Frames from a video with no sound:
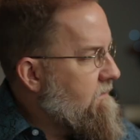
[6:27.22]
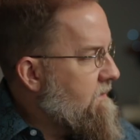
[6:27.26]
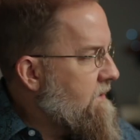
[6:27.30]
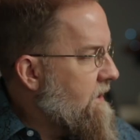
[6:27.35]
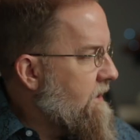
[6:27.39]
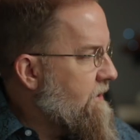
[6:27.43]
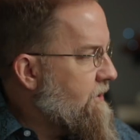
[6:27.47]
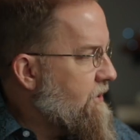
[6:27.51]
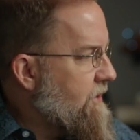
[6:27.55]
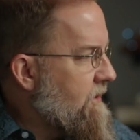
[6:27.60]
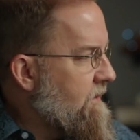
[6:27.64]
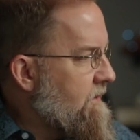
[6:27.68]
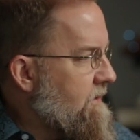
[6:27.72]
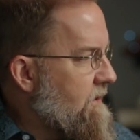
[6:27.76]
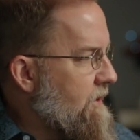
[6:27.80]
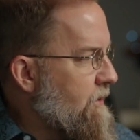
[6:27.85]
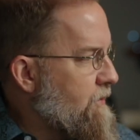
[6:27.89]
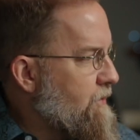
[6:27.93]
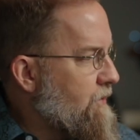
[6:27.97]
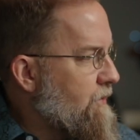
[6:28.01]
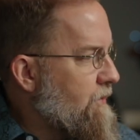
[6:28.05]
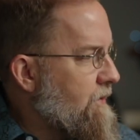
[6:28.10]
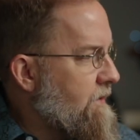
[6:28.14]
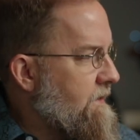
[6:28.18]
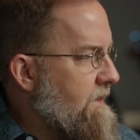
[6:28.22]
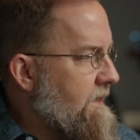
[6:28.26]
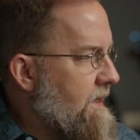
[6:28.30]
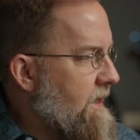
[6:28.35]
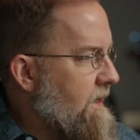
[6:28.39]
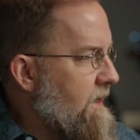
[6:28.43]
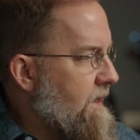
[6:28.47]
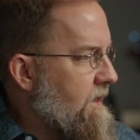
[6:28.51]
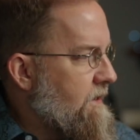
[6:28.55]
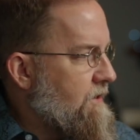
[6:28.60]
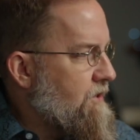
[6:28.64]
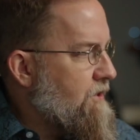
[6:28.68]
Touching closer to the
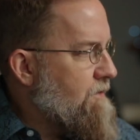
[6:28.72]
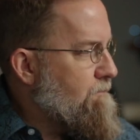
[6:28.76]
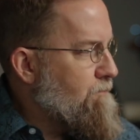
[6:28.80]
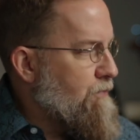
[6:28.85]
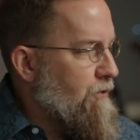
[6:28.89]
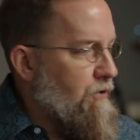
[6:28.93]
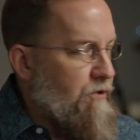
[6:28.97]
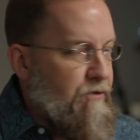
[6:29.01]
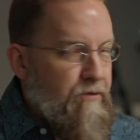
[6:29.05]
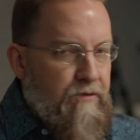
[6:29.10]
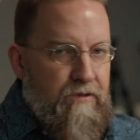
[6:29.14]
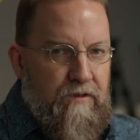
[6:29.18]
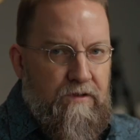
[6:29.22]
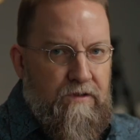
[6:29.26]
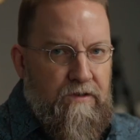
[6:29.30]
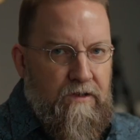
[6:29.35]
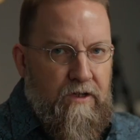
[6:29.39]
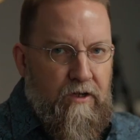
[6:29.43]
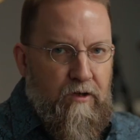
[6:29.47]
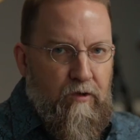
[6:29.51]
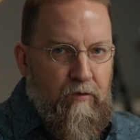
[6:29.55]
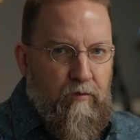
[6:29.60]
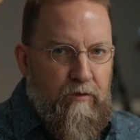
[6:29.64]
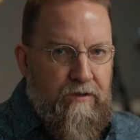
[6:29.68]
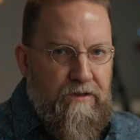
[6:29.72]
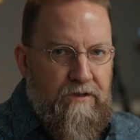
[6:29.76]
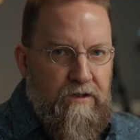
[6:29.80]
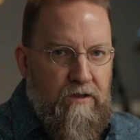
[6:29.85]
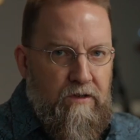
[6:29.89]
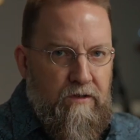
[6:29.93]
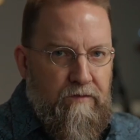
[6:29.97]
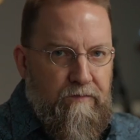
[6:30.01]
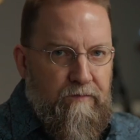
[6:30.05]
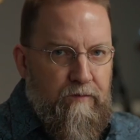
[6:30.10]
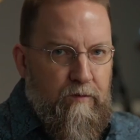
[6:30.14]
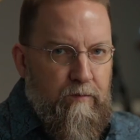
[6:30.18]
edge produces no
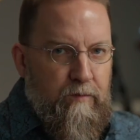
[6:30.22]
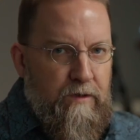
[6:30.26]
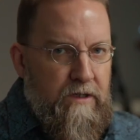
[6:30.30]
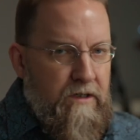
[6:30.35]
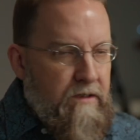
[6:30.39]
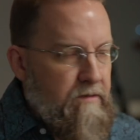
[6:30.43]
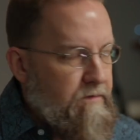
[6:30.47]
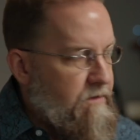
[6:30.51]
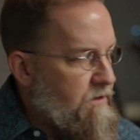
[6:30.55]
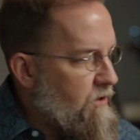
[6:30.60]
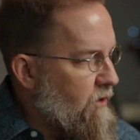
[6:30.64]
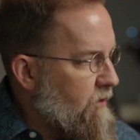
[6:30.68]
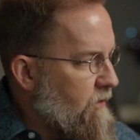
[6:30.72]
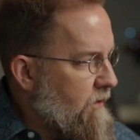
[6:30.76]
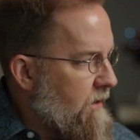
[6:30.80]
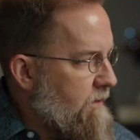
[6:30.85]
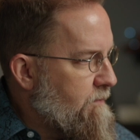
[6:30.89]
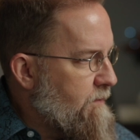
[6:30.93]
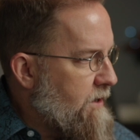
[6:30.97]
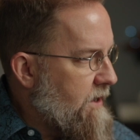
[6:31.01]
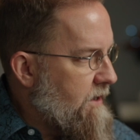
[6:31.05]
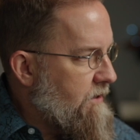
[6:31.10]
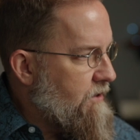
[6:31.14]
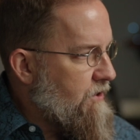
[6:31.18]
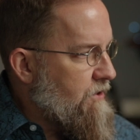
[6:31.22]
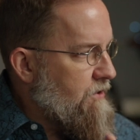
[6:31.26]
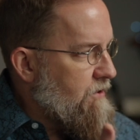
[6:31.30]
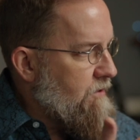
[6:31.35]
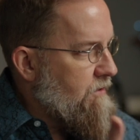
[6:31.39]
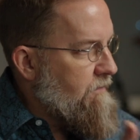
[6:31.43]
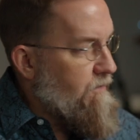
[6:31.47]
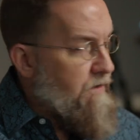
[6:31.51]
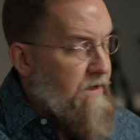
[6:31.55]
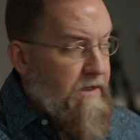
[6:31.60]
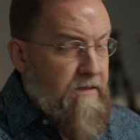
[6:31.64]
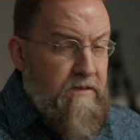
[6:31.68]
result for me, so I'm not
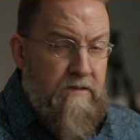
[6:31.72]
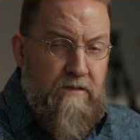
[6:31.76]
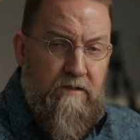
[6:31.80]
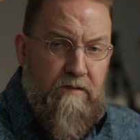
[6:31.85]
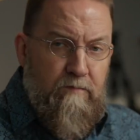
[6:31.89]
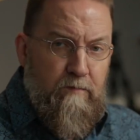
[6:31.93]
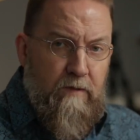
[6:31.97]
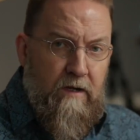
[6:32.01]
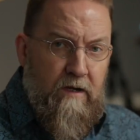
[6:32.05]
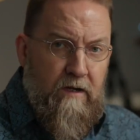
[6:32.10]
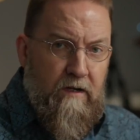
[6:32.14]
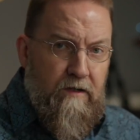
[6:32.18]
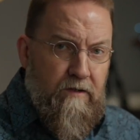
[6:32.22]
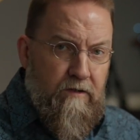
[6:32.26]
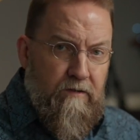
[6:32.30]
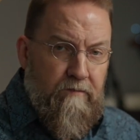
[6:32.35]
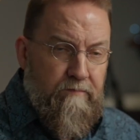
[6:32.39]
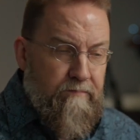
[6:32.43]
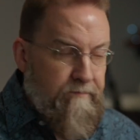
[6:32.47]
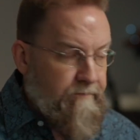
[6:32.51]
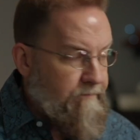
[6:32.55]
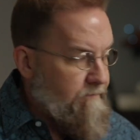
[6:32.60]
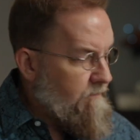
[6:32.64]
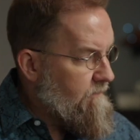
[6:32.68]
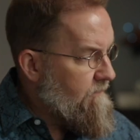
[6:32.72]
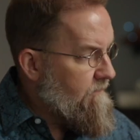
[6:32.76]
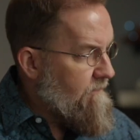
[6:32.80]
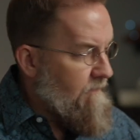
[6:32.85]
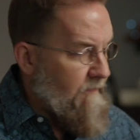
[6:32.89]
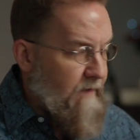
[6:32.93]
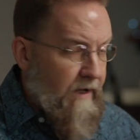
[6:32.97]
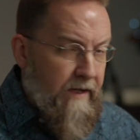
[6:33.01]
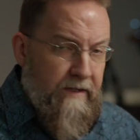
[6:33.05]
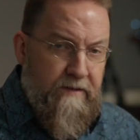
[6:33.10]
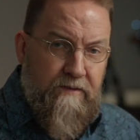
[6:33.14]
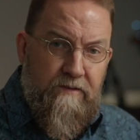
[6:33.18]
sure if that's just mine or
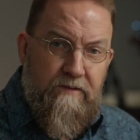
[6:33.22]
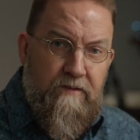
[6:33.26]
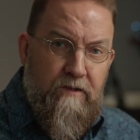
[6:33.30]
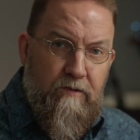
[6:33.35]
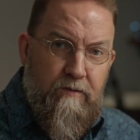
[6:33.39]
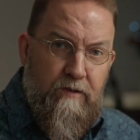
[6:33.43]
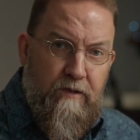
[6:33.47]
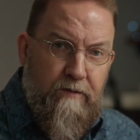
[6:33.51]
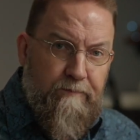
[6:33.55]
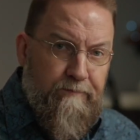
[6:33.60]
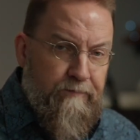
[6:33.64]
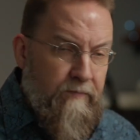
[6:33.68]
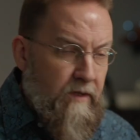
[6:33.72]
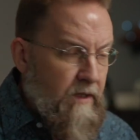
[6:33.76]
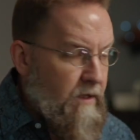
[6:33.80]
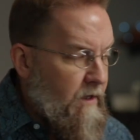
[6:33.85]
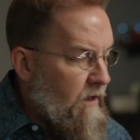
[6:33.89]
I just don't know.